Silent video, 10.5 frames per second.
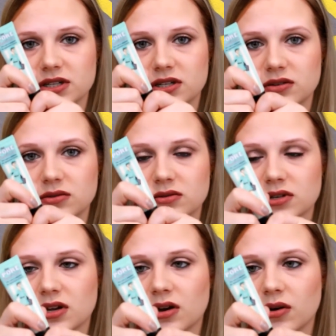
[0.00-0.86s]
use,
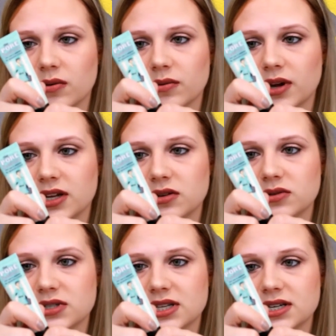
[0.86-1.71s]
you know, I
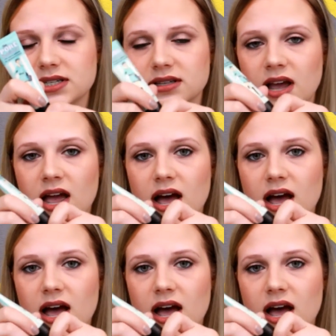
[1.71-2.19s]
use this,